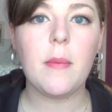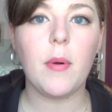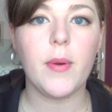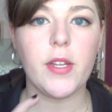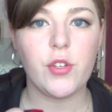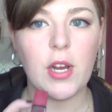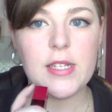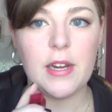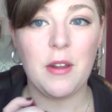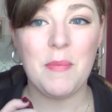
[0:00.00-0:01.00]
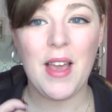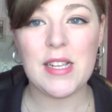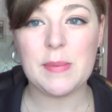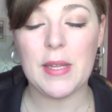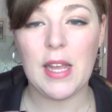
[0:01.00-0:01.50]
But when it dried down on me,
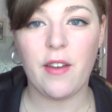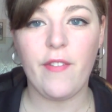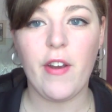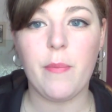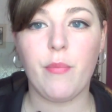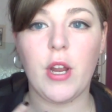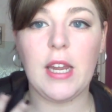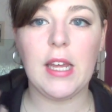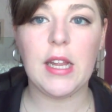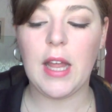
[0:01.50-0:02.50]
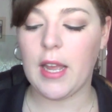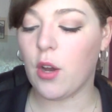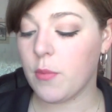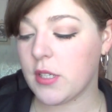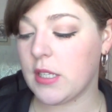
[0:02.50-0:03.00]
I smelled like a very pretty, like,
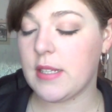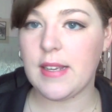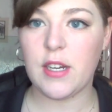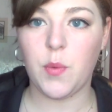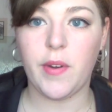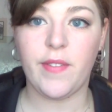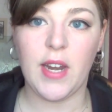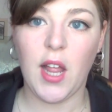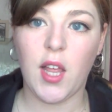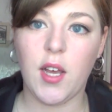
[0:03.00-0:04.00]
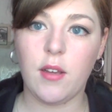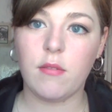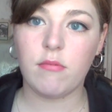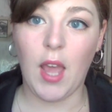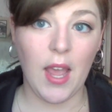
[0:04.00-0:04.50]
almost like the sandalwood vanilla
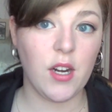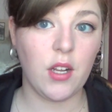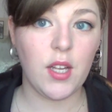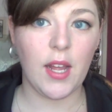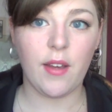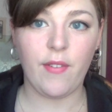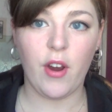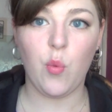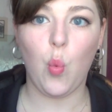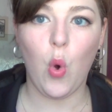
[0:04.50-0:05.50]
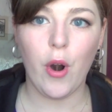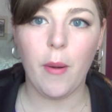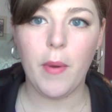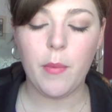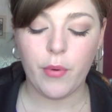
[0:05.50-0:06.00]
candle. Like, a very
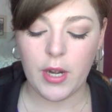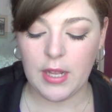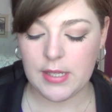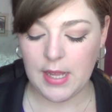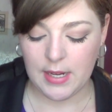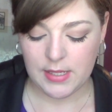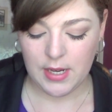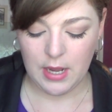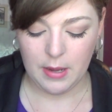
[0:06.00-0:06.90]
warm, pretty scent.